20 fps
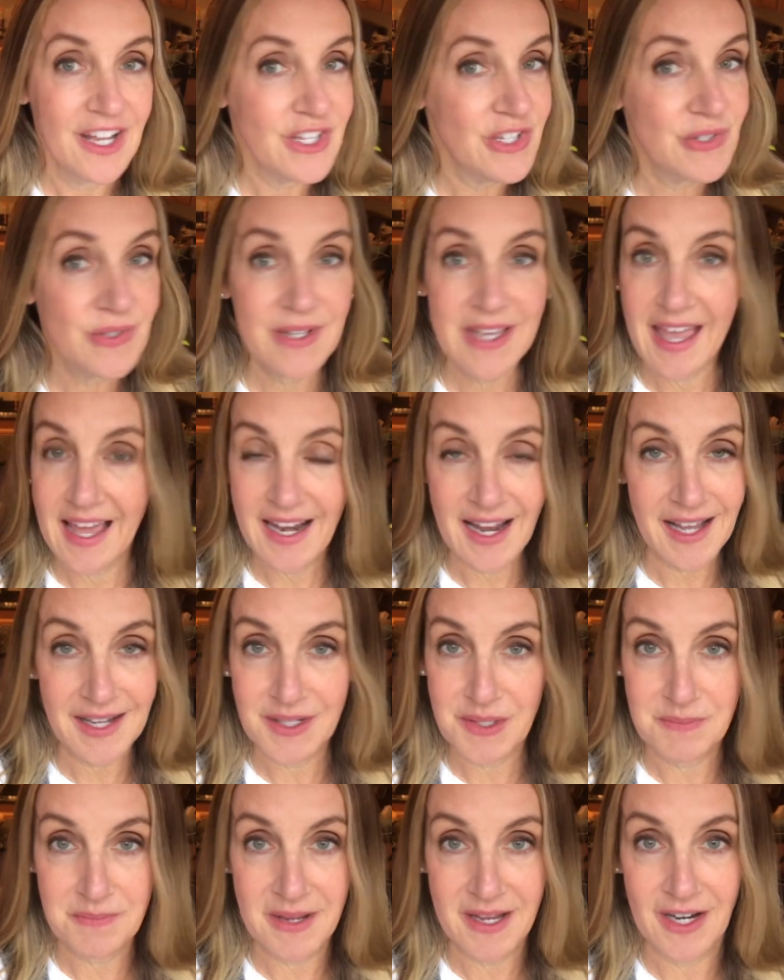You cannot
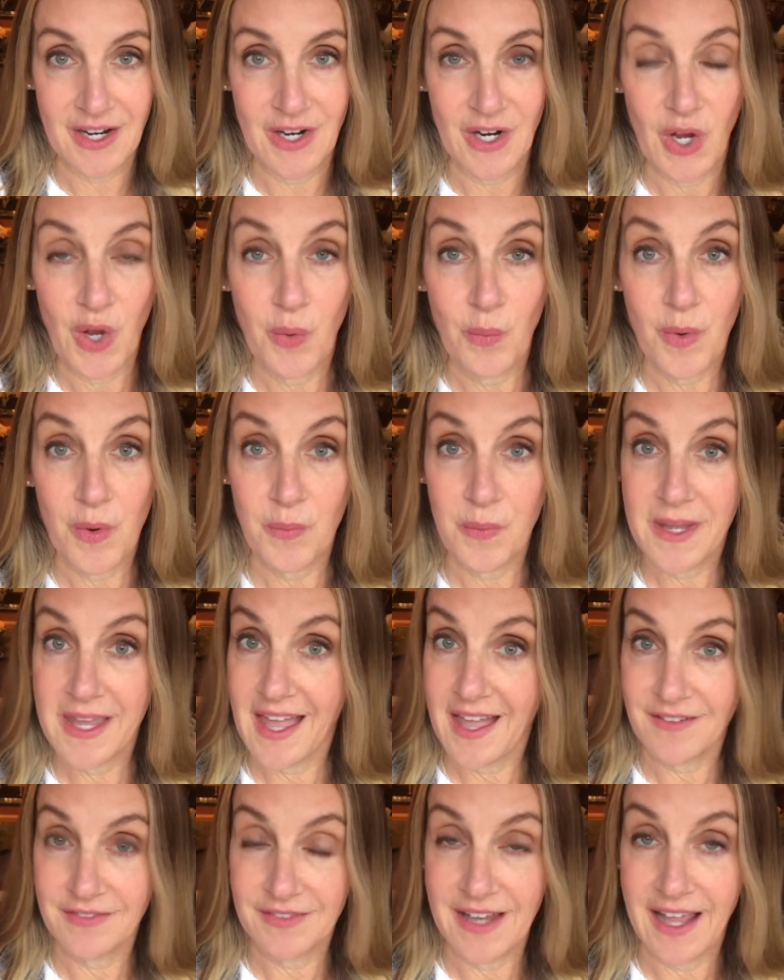compare what we
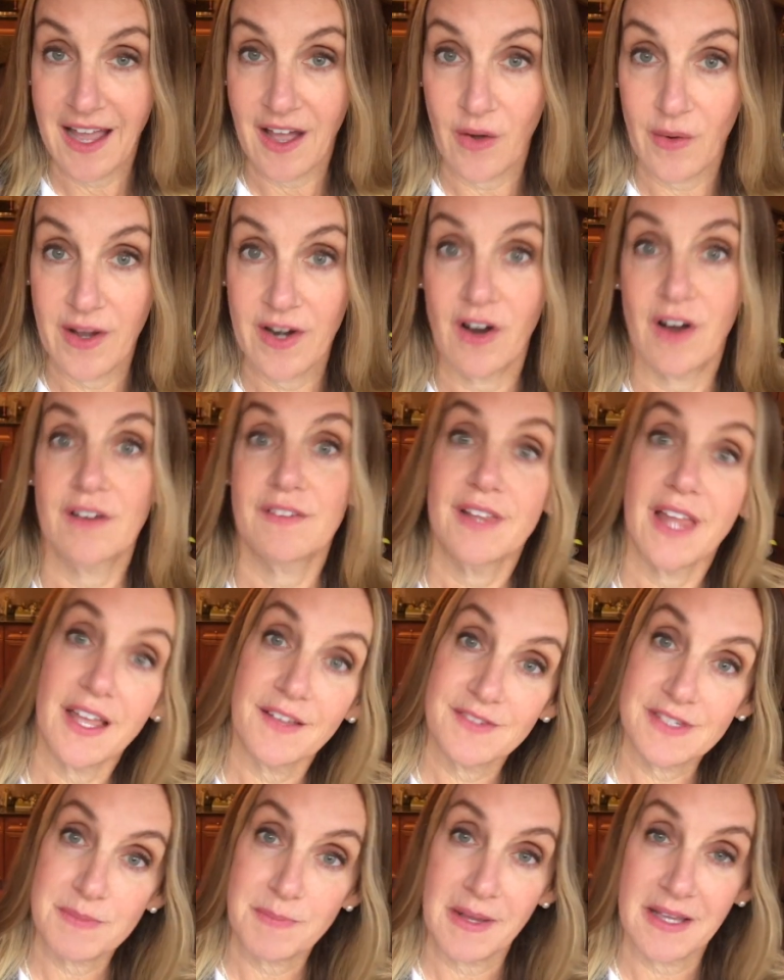have now and our
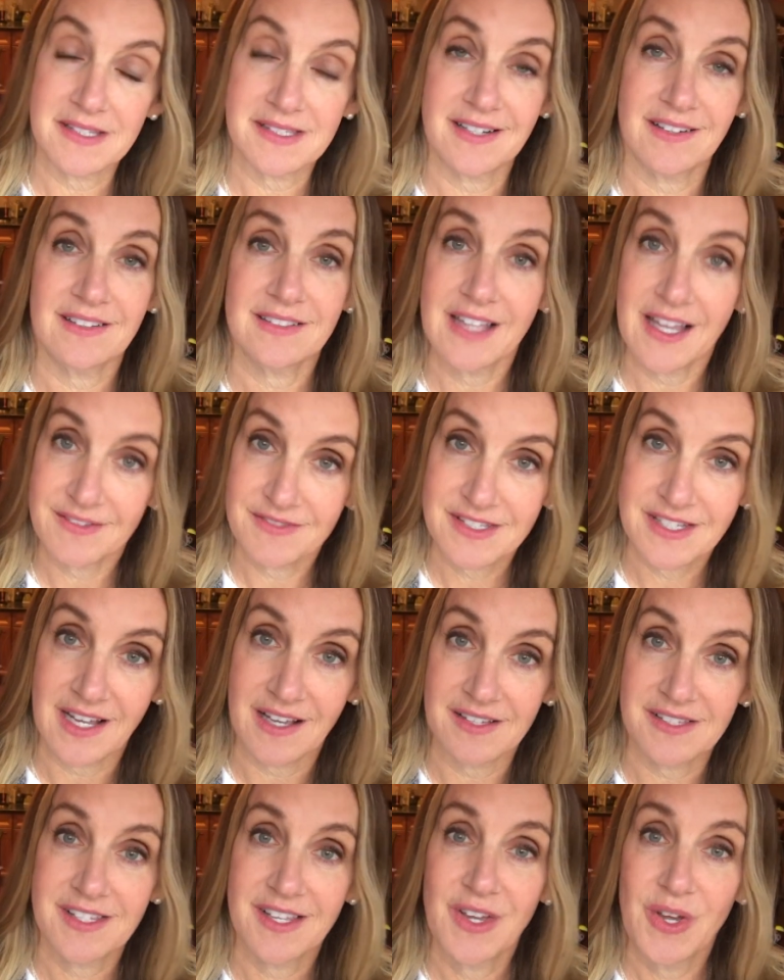lifespans and our
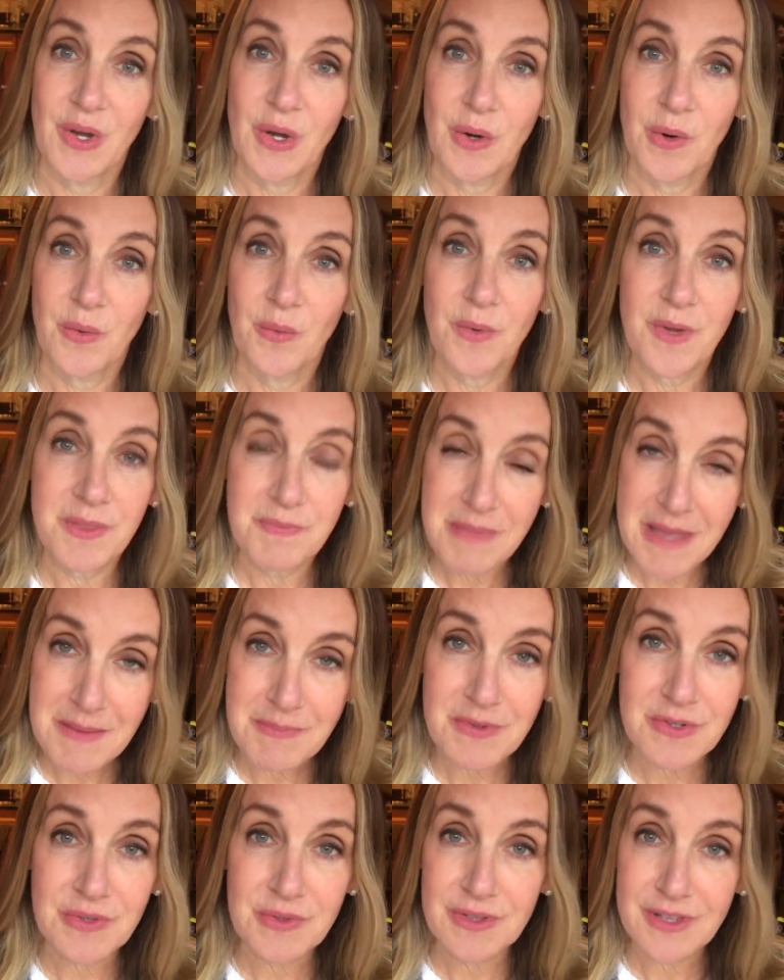lifestyles with
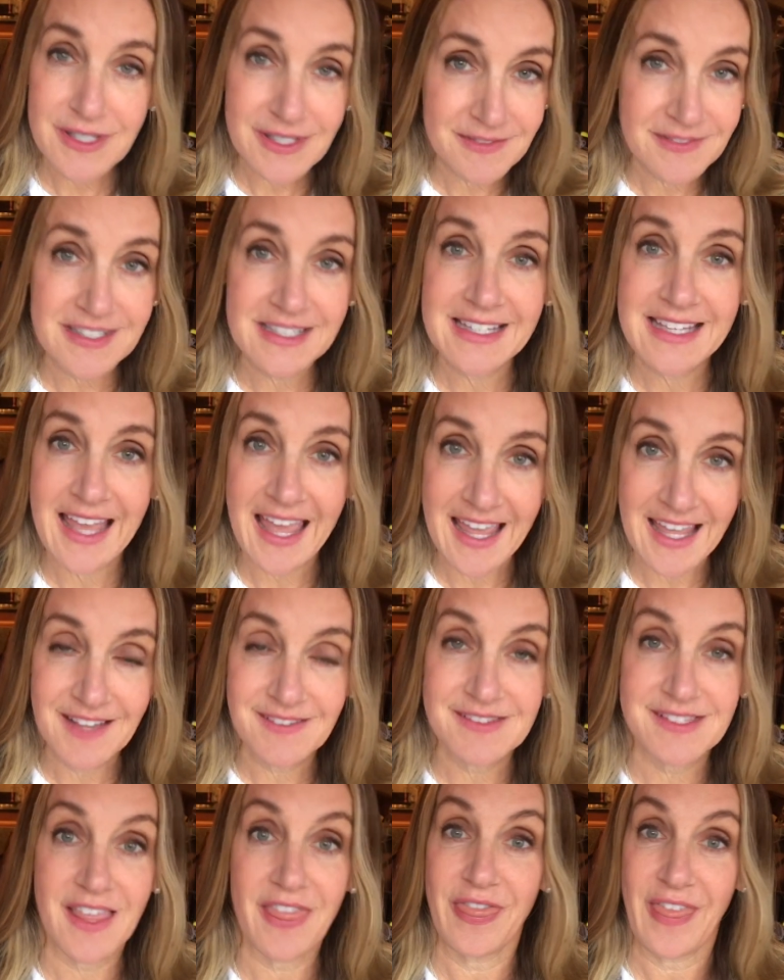people who lived in
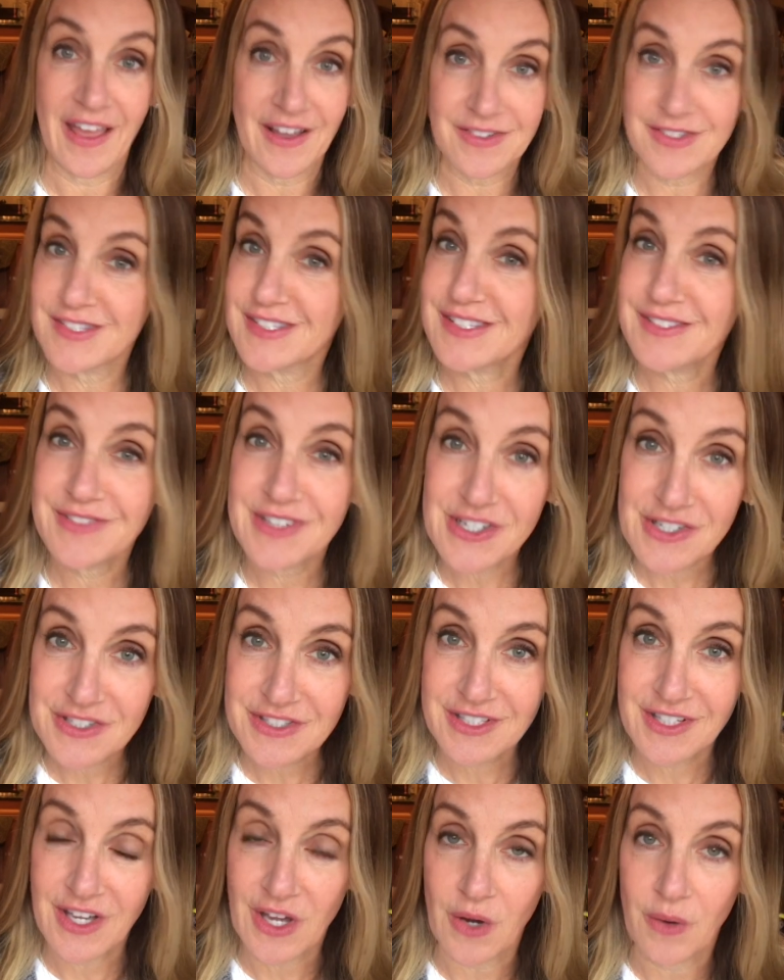caves thousands of
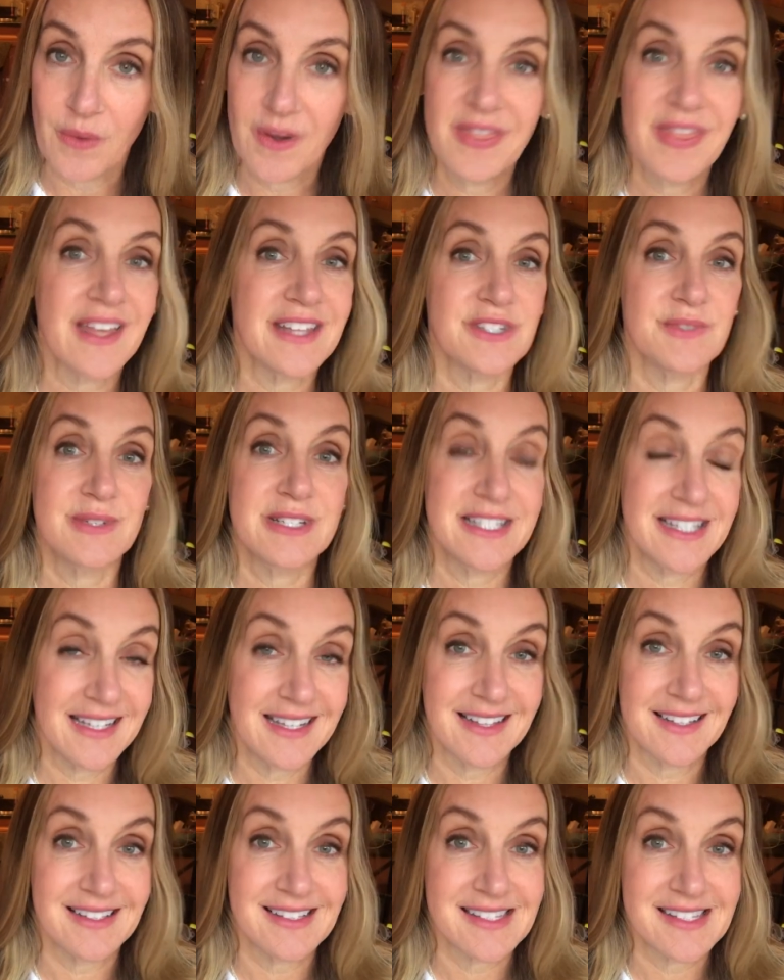years ago. That's
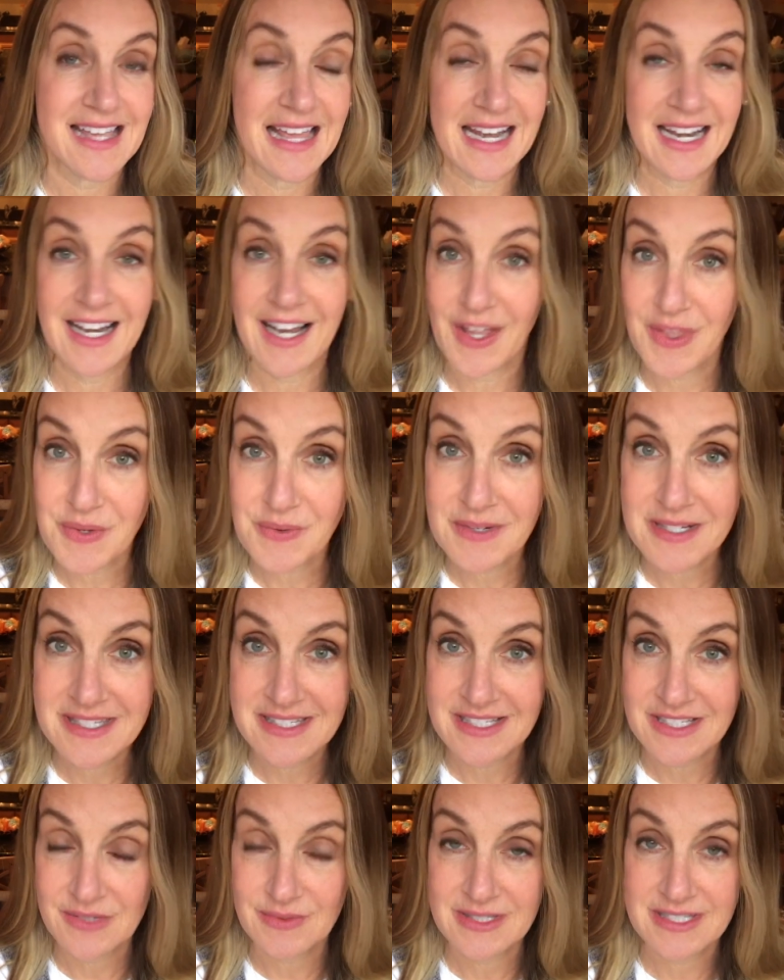ridiculous. And another
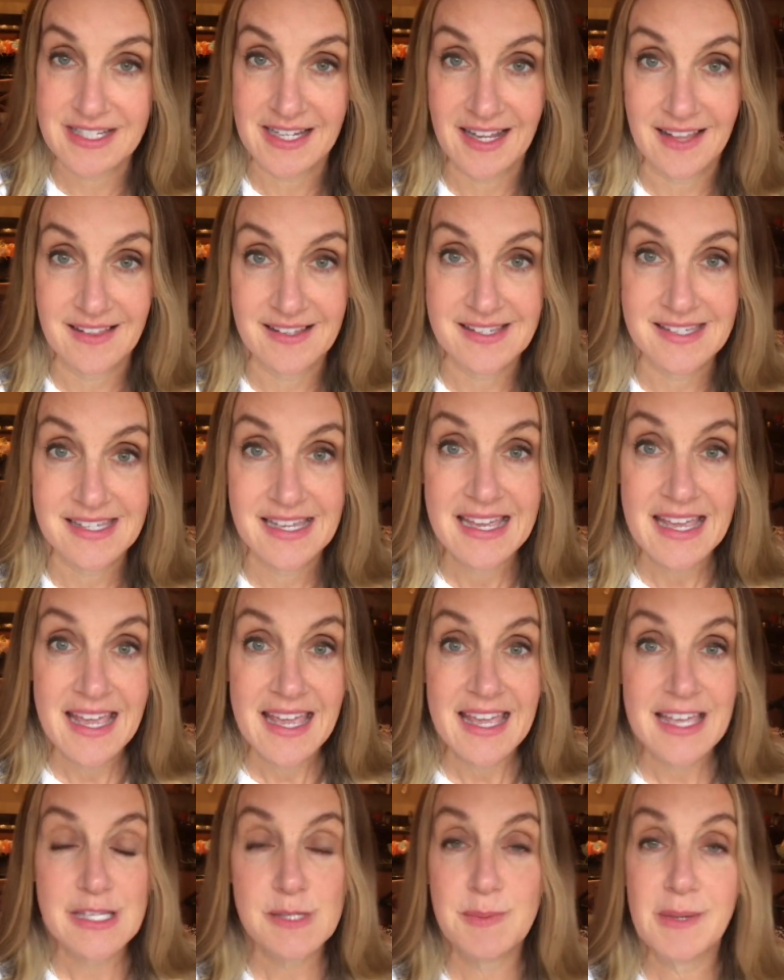reason it's ridiculous
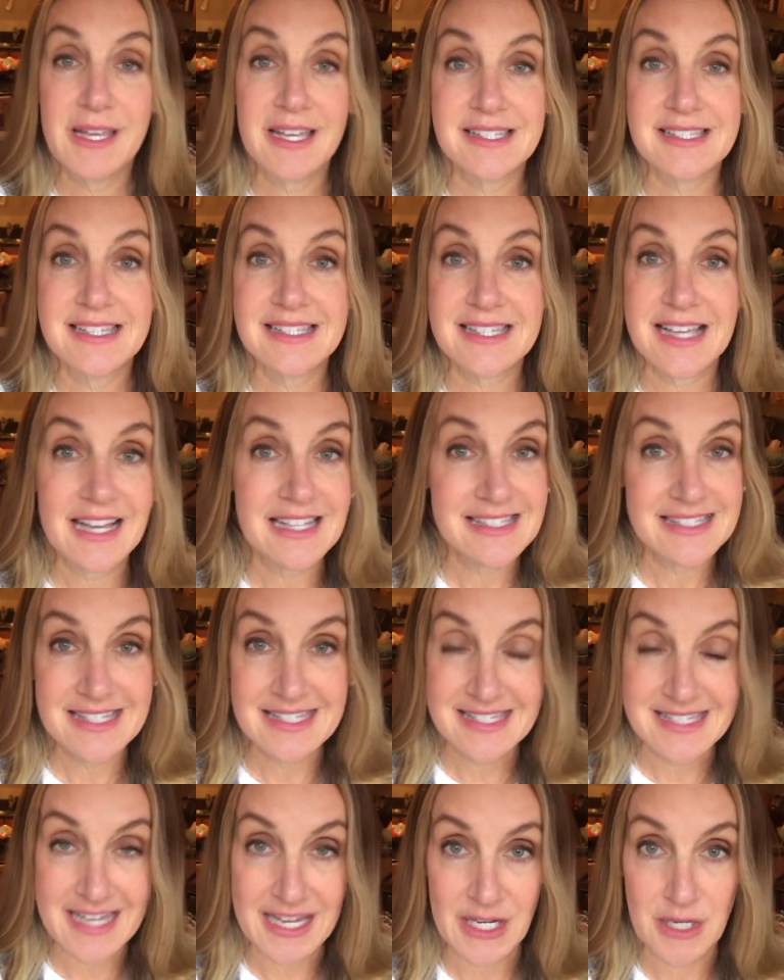is because it's
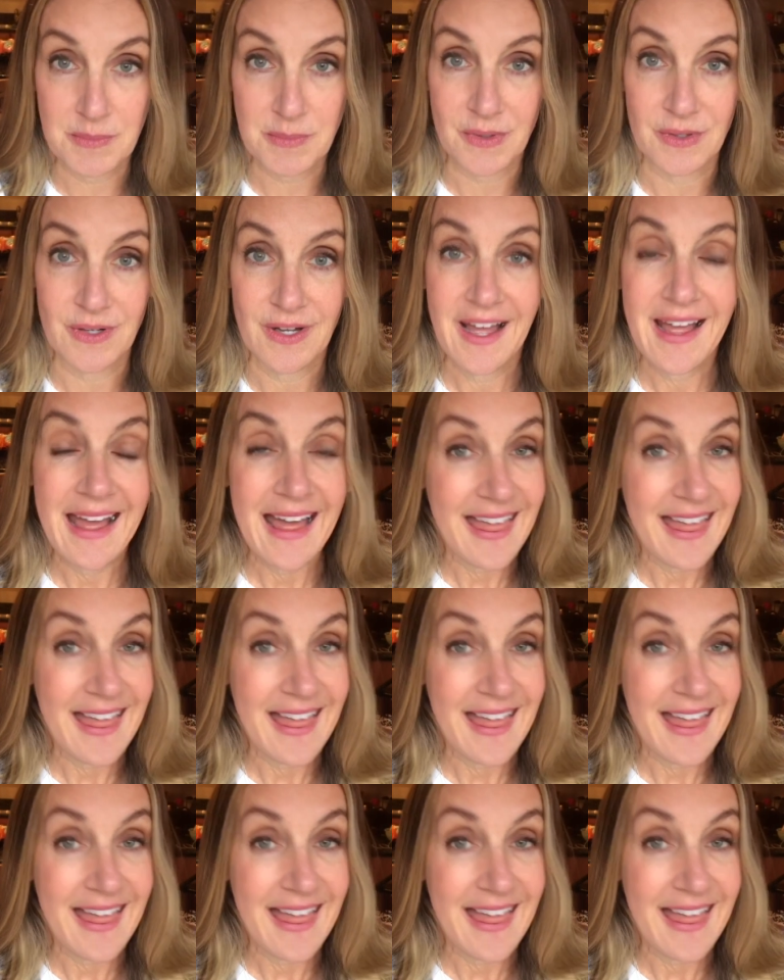unsustainable.